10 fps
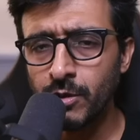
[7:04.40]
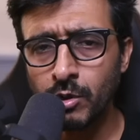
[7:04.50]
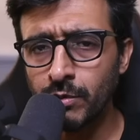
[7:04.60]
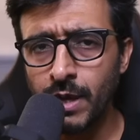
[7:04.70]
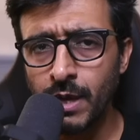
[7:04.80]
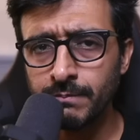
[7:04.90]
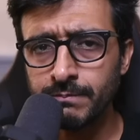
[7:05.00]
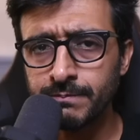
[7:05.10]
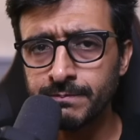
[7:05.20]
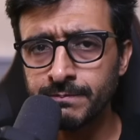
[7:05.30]
with that.
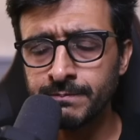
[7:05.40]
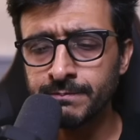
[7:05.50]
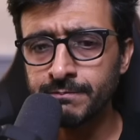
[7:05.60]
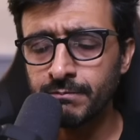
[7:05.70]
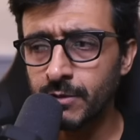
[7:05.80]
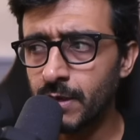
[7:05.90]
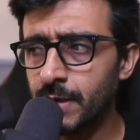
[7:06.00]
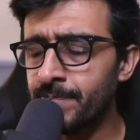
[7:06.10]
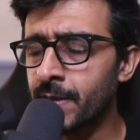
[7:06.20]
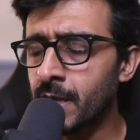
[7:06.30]
All right.
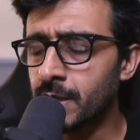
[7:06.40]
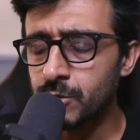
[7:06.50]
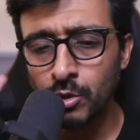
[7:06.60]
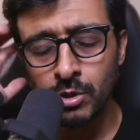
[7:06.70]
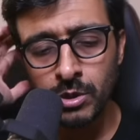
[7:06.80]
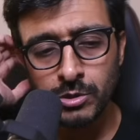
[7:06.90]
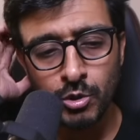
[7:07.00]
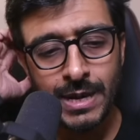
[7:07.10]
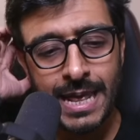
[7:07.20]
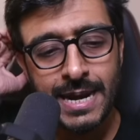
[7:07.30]
So so
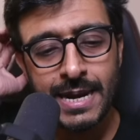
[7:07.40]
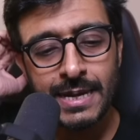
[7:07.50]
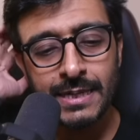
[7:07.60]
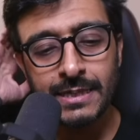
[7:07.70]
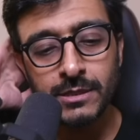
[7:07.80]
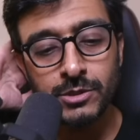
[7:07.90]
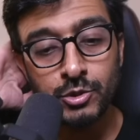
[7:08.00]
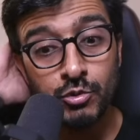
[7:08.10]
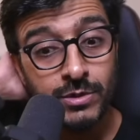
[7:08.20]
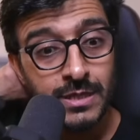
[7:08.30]
let
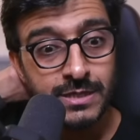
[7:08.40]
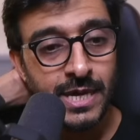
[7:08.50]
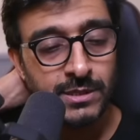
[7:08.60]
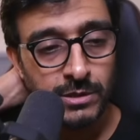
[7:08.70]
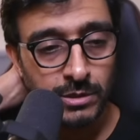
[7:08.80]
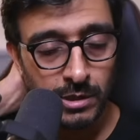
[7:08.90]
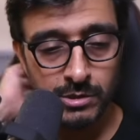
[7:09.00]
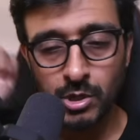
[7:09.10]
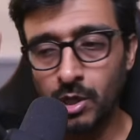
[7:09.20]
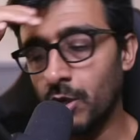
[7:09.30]
do the asynchronous
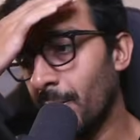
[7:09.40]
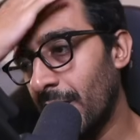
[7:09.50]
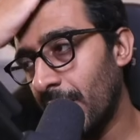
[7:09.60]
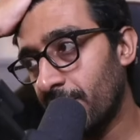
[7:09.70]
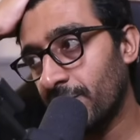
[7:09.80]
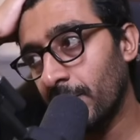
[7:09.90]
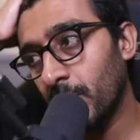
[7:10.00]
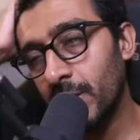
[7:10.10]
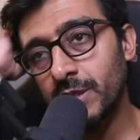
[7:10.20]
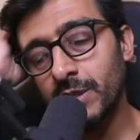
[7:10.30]
IO, but let someone
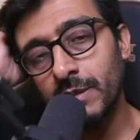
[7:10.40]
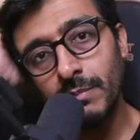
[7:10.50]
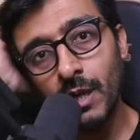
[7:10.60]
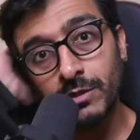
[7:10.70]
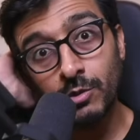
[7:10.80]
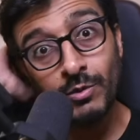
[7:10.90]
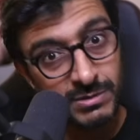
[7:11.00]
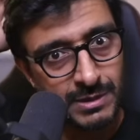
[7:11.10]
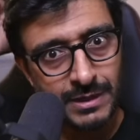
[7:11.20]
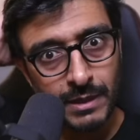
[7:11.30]
else get blocked. So we're still
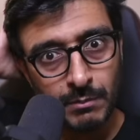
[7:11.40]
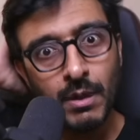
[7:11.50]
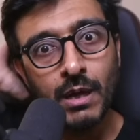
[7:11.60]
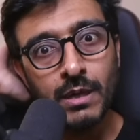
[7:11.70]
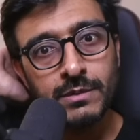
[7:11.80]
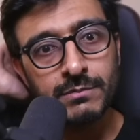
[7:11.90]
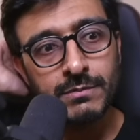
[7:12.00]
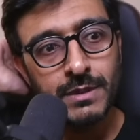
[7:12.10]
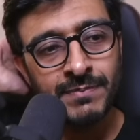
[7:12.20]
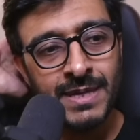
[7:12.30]
getting blocked,
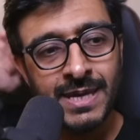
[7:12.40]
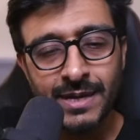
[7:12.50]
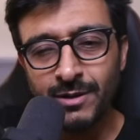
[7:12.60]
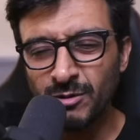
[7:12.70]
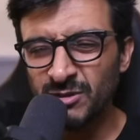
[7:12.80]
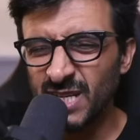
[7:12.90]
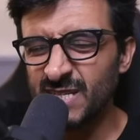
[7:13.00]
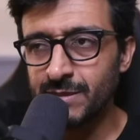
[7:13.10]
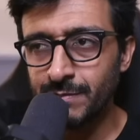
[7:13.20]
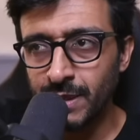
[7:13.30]
right? And
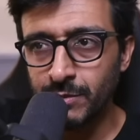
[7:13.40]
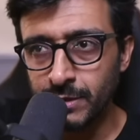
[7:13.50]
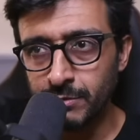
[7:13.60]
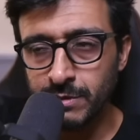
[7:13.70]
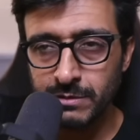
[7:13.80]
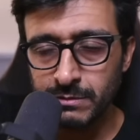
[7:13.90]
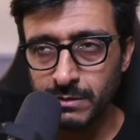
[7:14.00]
Node.js, by the way, uses a